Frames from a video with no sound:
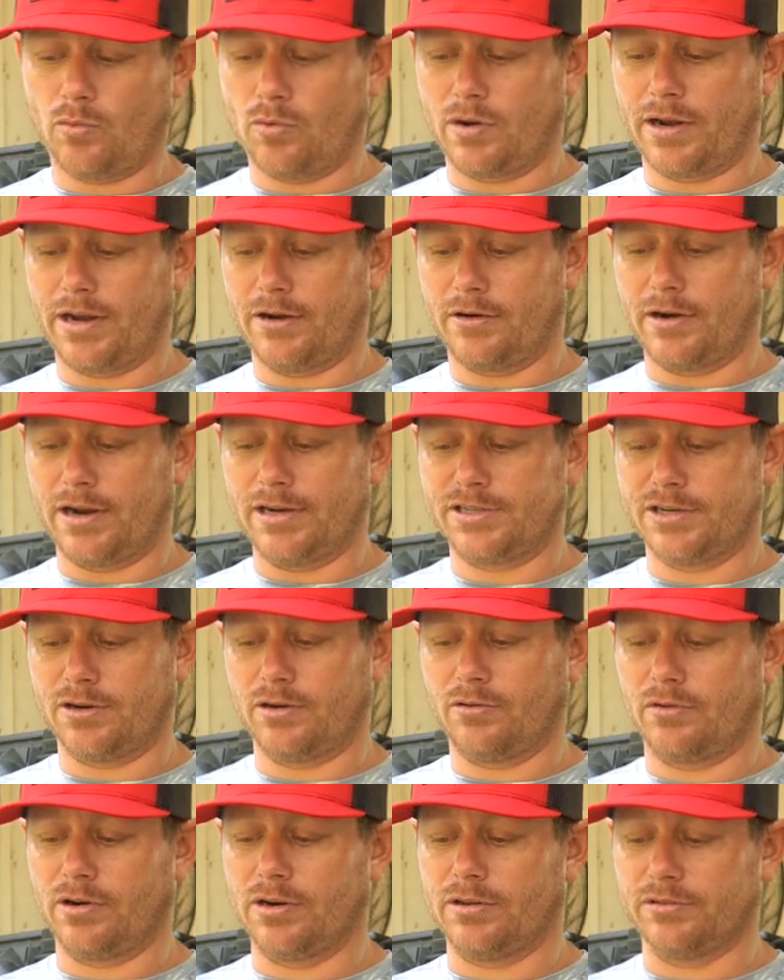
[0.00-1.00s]
to one gear
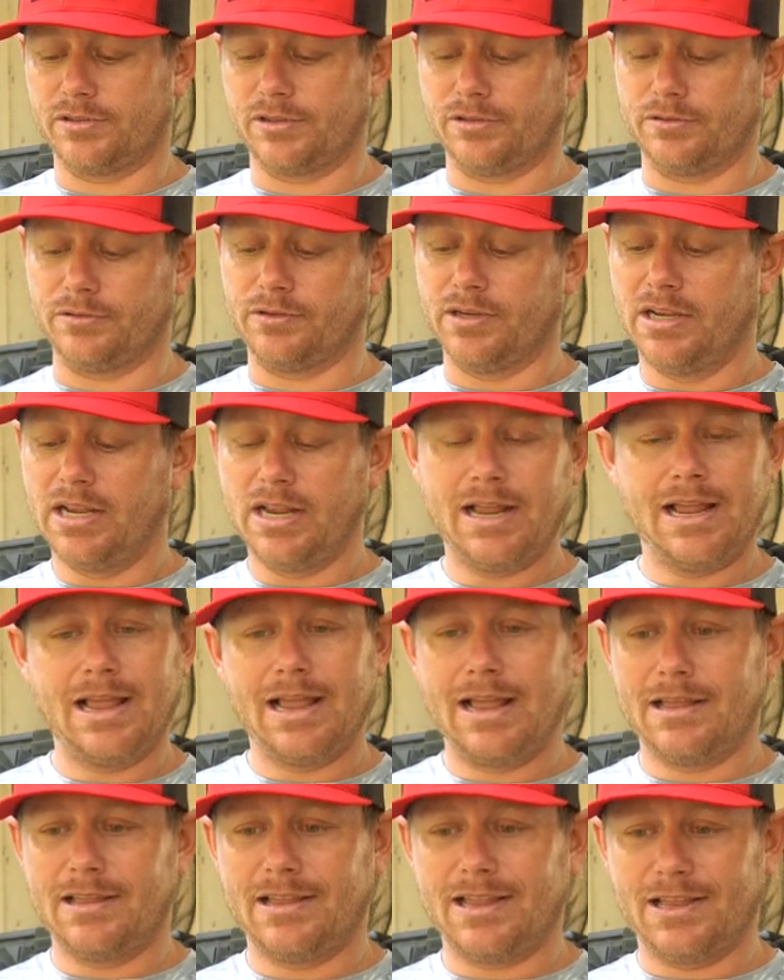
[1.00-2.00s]
ratio reel too.
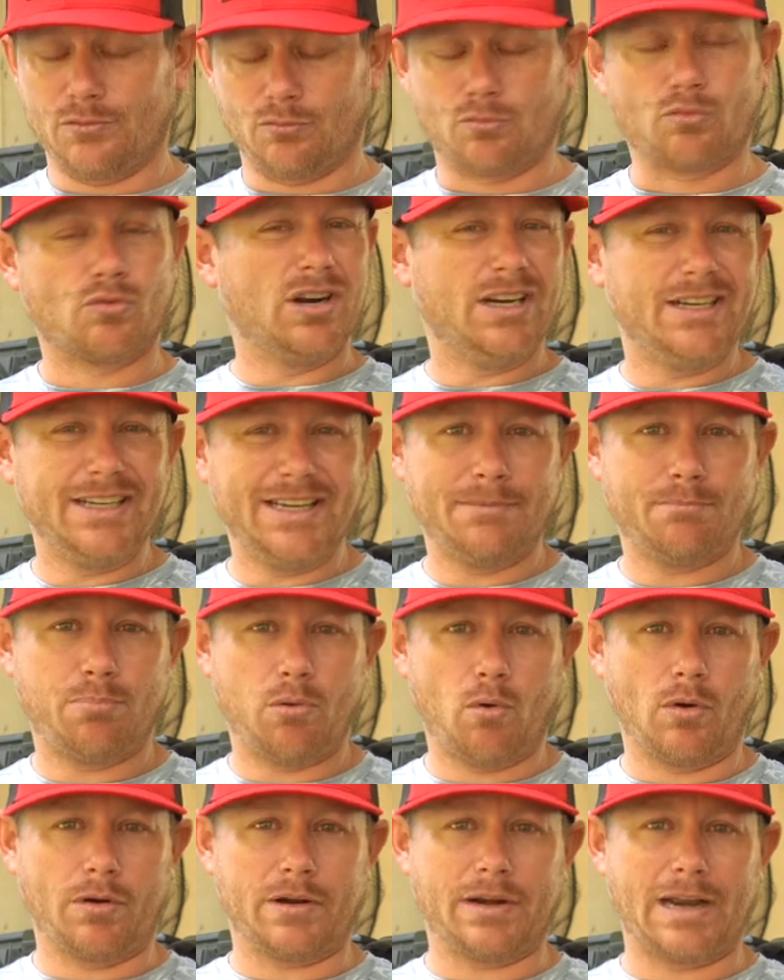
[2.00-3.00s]
Really
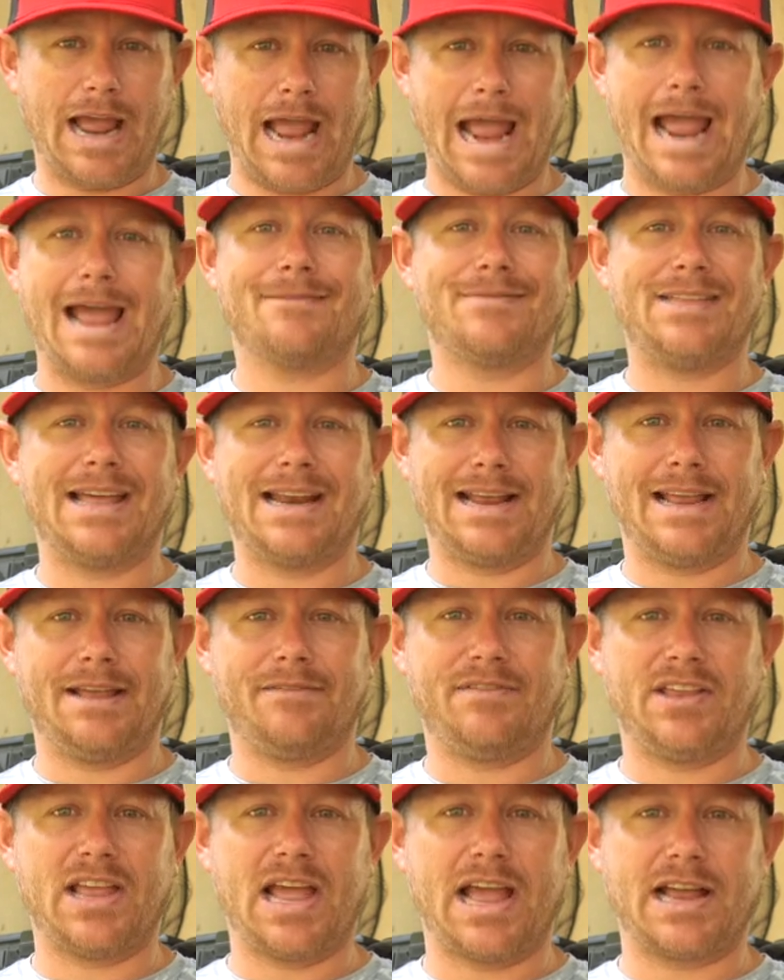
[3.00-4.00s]
important to have that
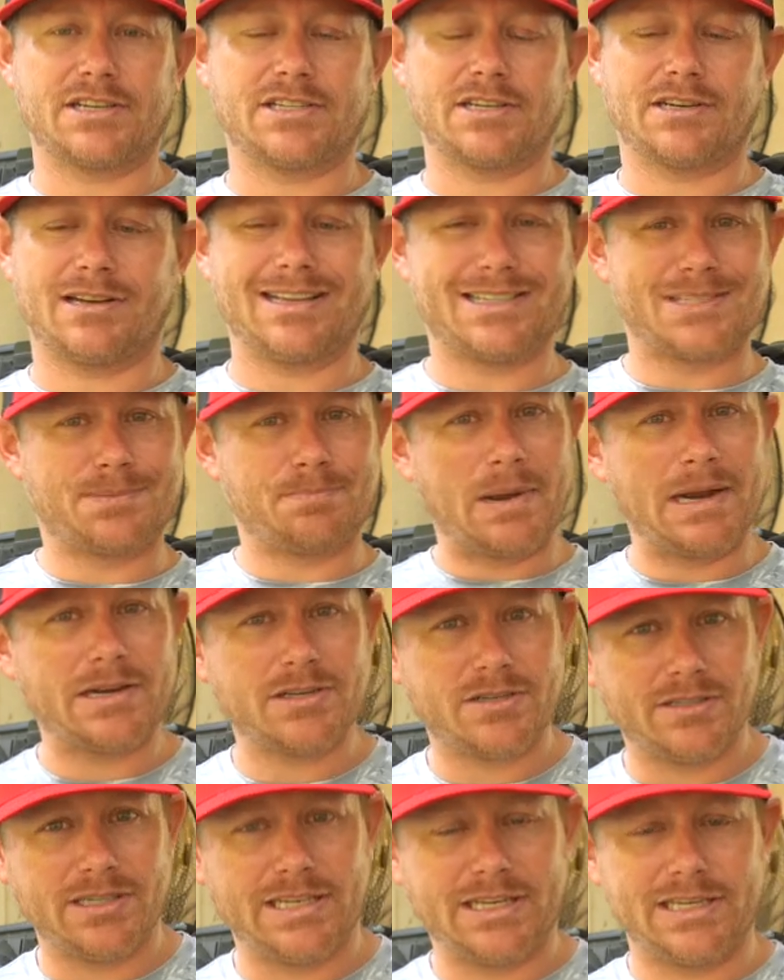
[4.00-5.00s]
heavy action,
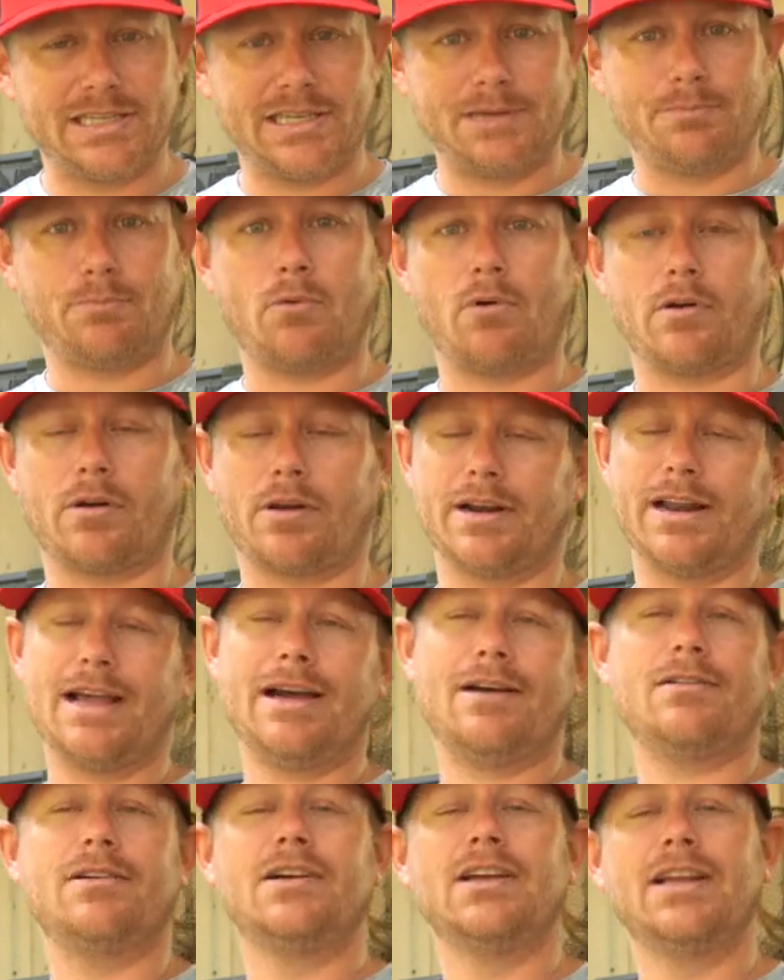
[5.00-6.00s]
especially in deep water.
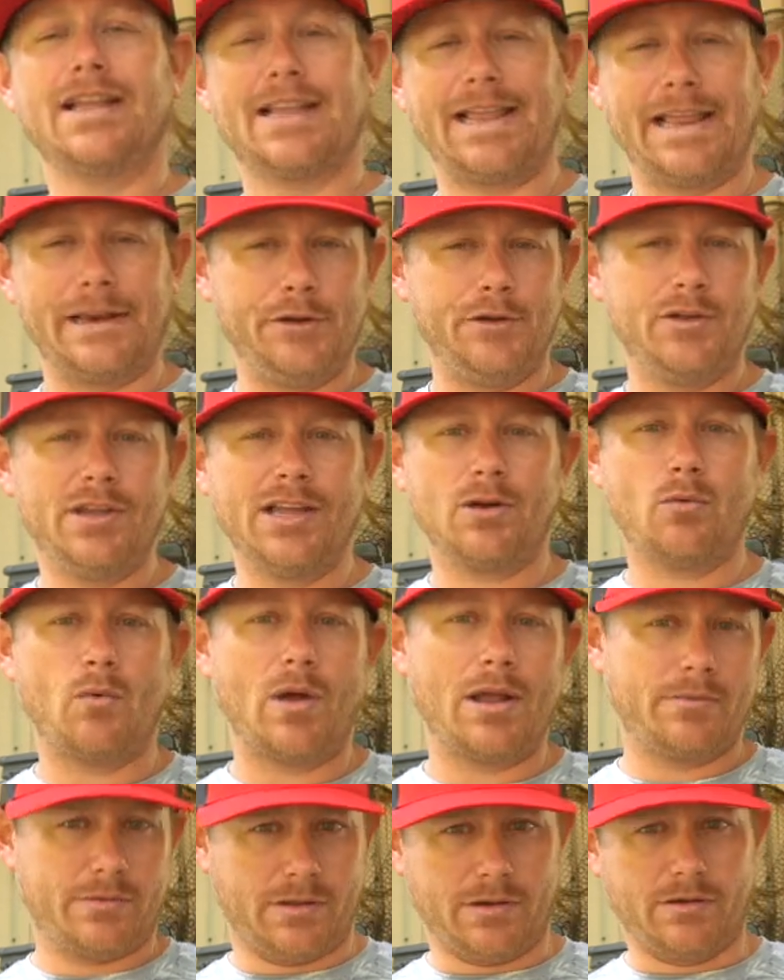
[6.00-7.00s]
Now, can you get
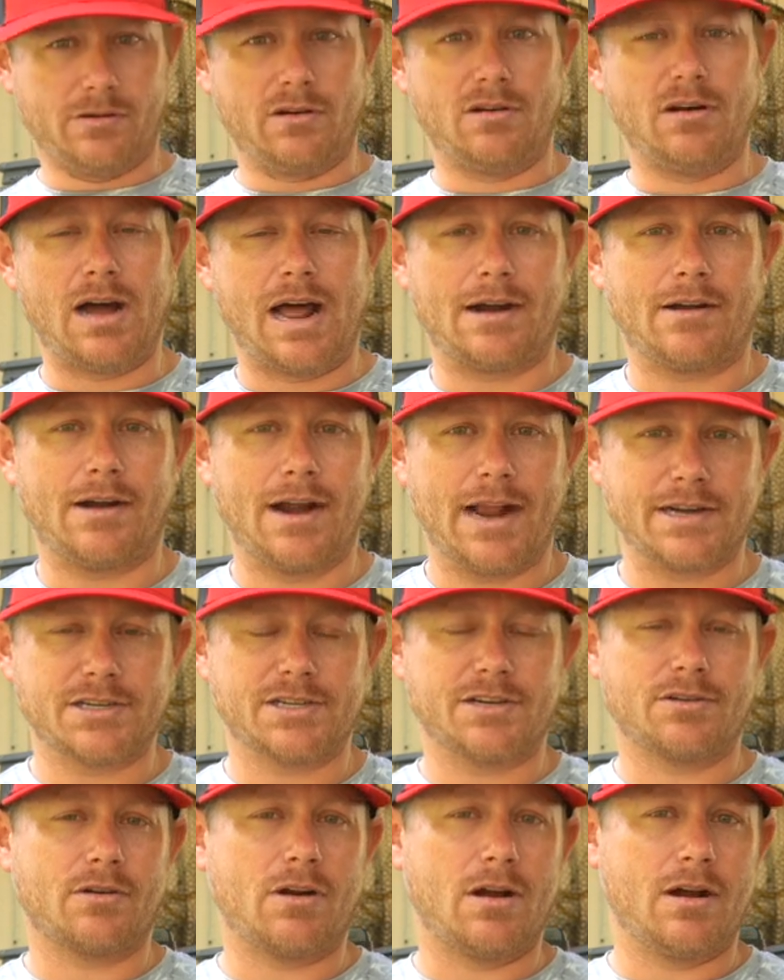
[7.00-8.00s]
away with a little lighter
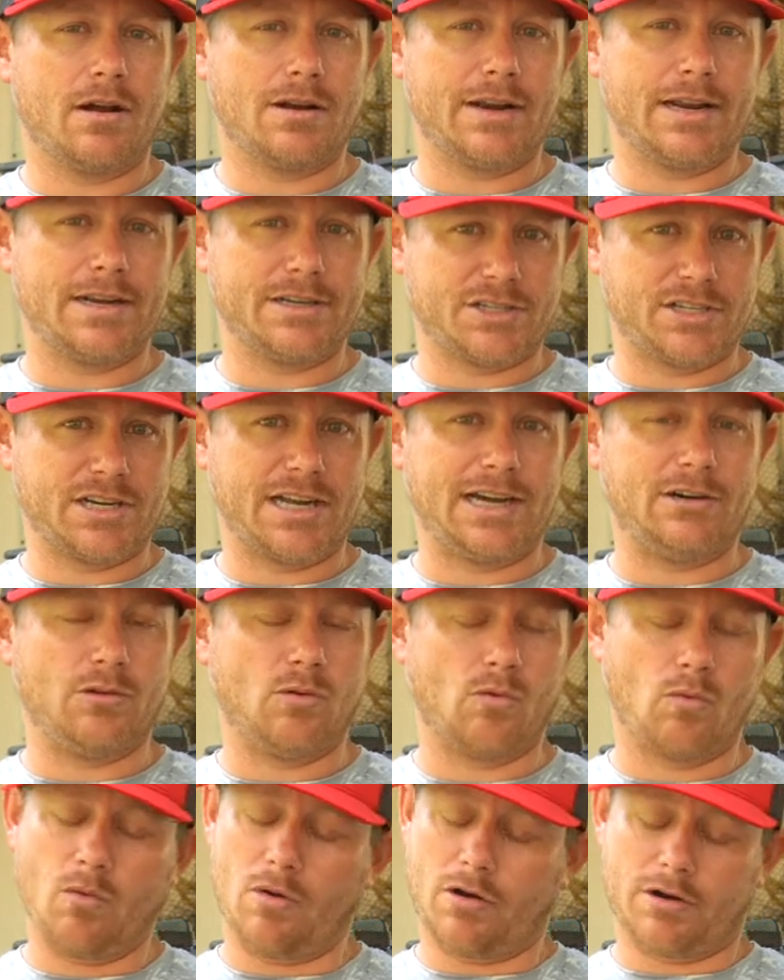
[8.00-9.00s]
action rod in
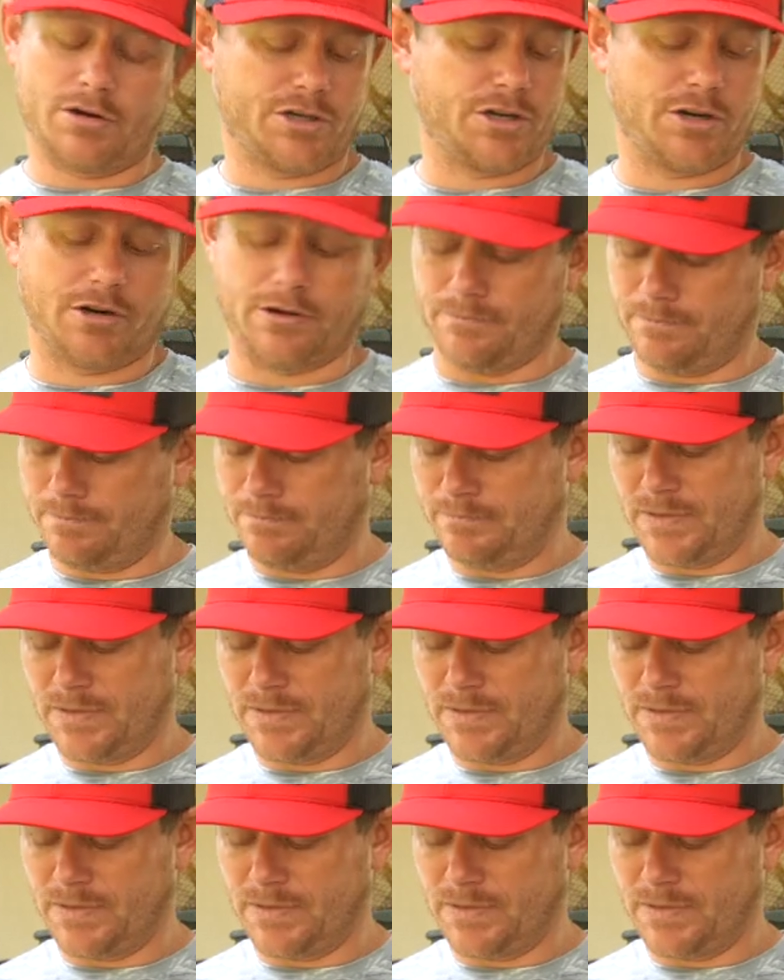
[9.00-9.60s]
shallower water? Sure.